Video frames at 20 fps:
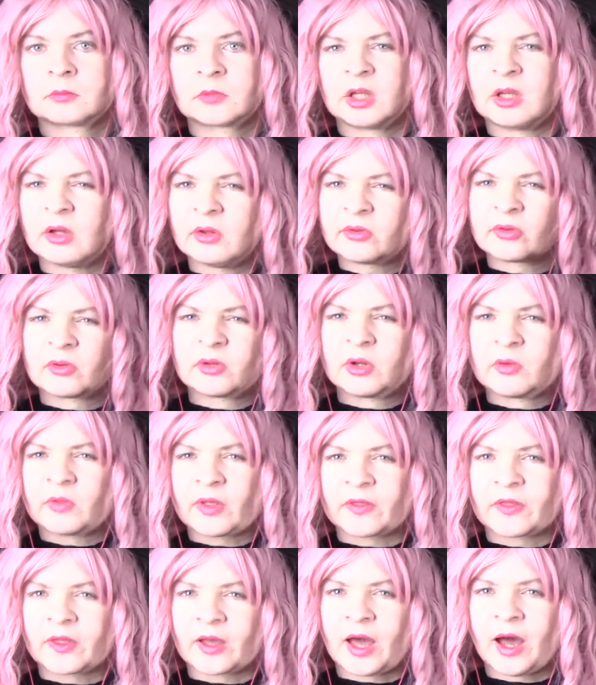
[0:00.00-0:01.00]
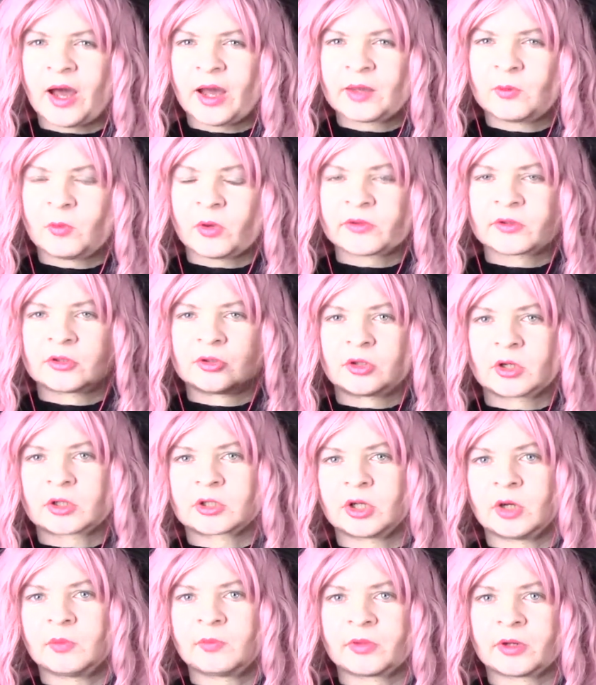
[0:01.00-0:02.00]
He also knew that the guy wasn't
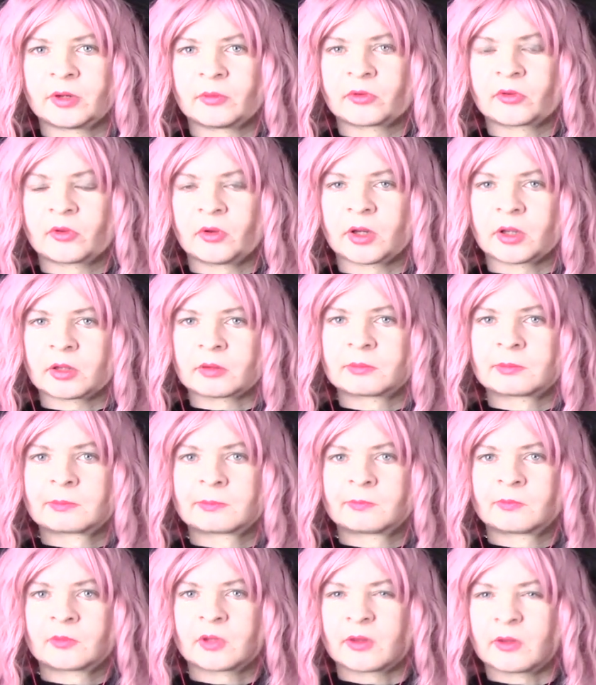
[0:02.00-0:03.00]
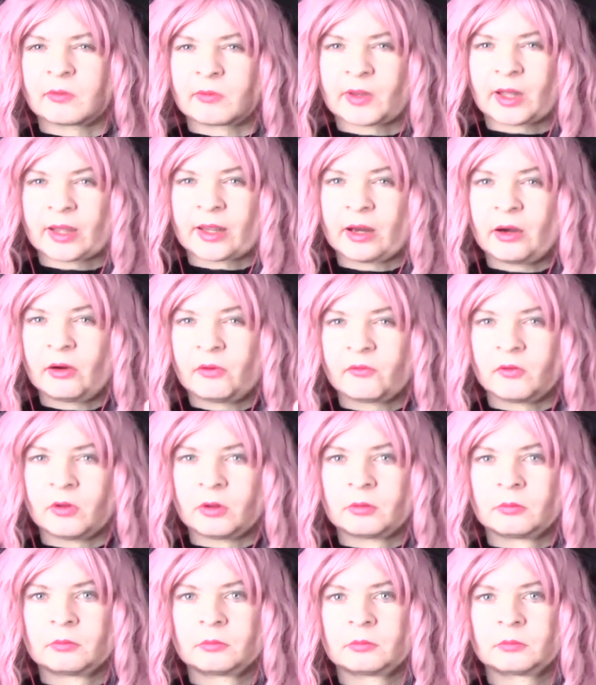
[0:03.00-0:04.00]
drugged up and was gonna, because he was not careful.
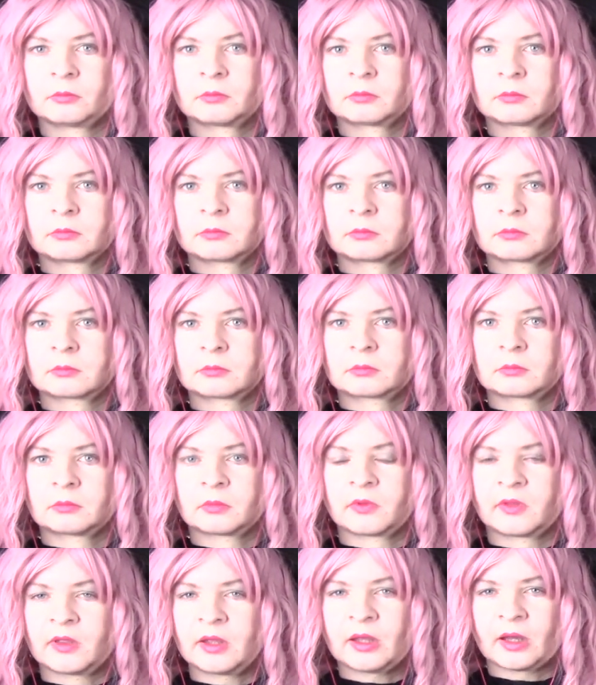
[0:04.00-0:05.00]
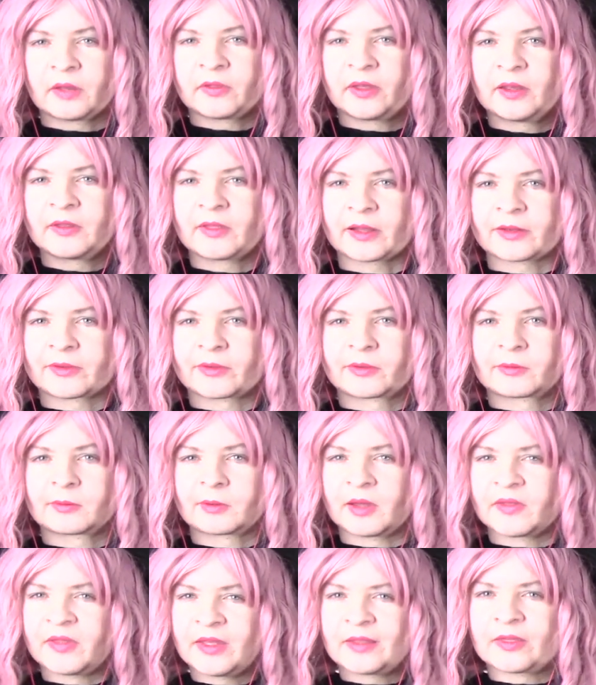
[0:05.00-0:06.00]
I think I think that's
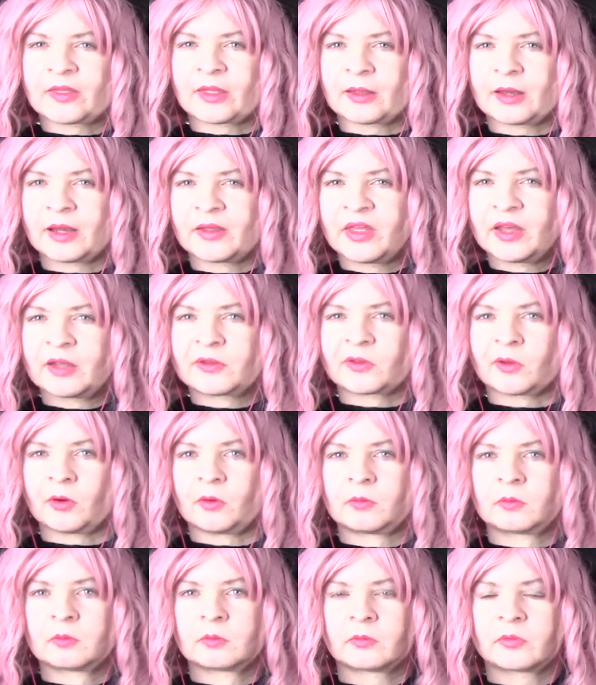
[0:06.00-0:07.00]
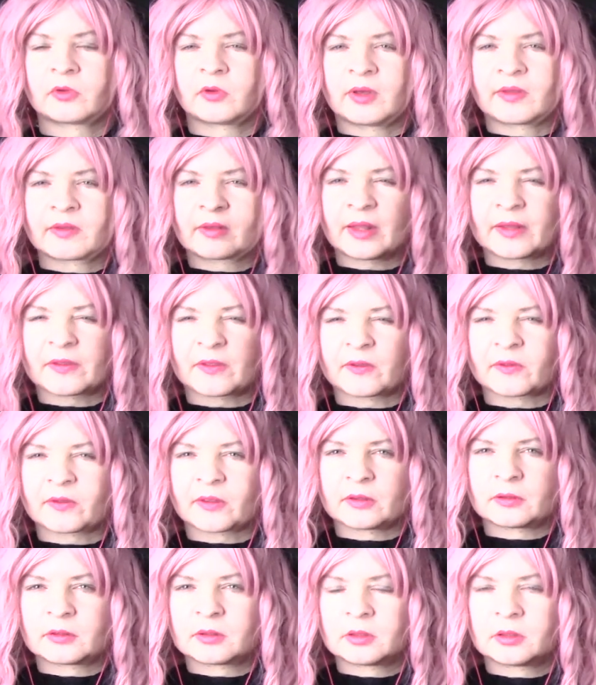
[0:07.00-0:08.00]
I think I think so. So he has like this
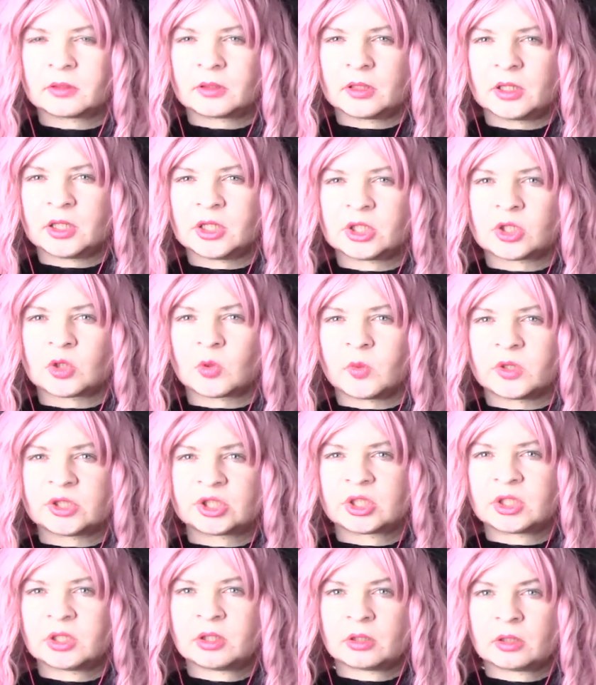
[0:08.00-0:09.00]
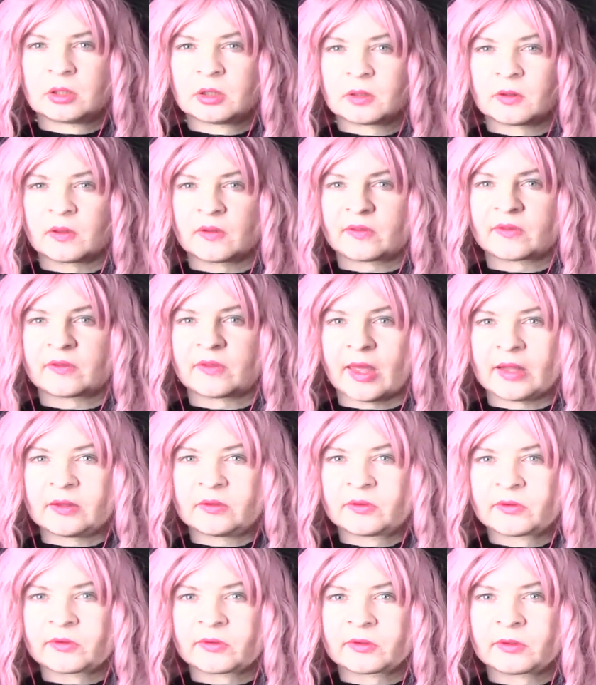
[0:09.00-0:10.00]
intuition, this
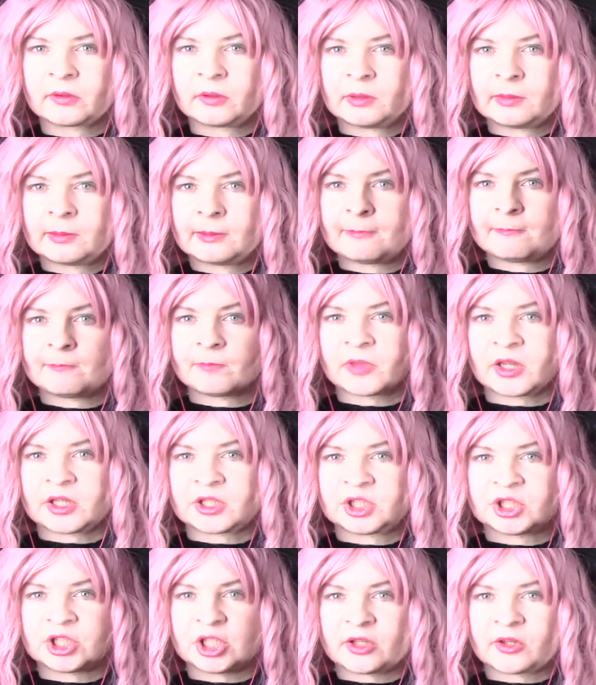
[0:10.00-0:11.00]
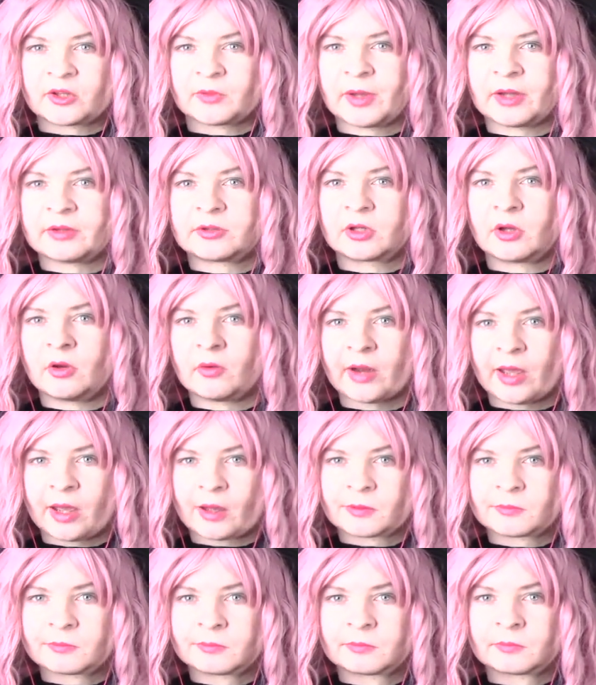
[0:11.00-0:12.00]
sense that shit's about to go
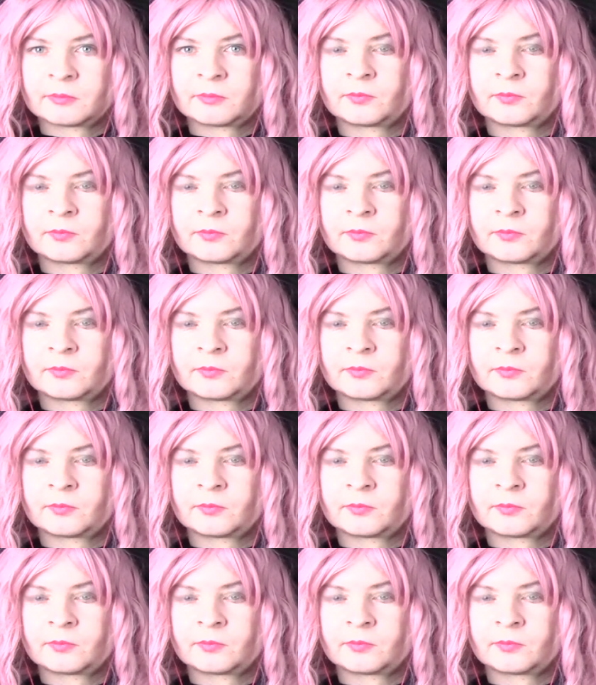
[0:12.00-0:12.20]
down.